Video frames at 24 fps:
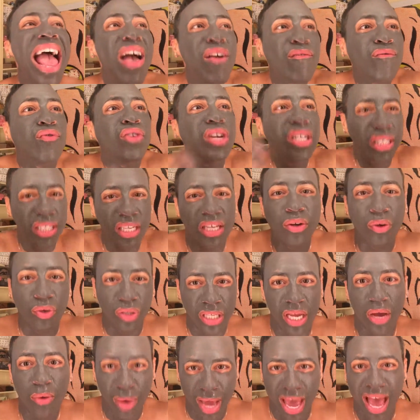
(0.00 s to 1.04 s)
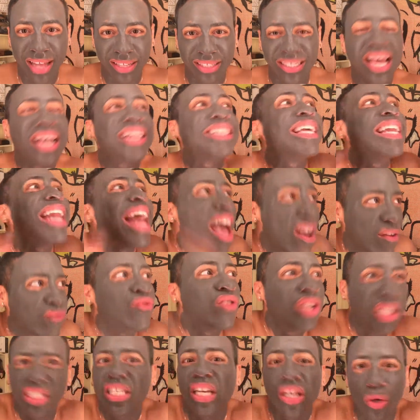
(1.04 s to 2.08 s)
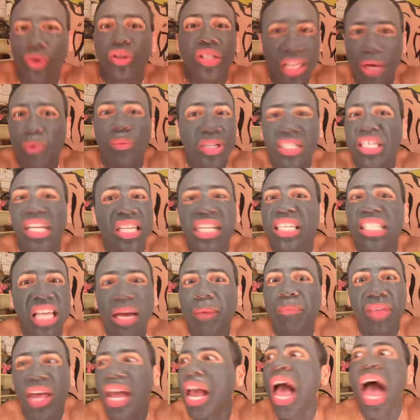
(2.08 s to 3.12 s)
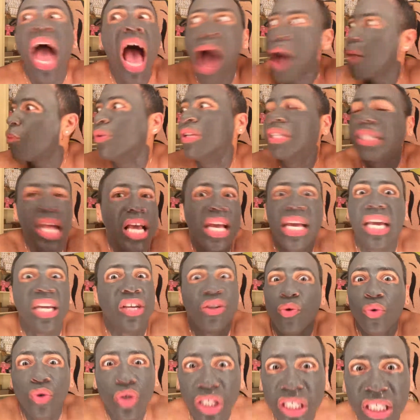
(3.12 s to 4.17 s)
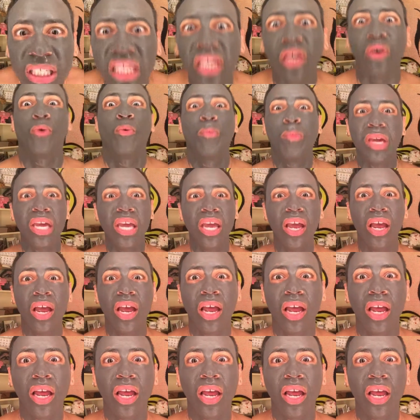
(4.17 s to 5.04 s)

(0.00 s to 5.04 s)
Every single day we had sex, and every single day we did the same thing. I was like, can you just kill me?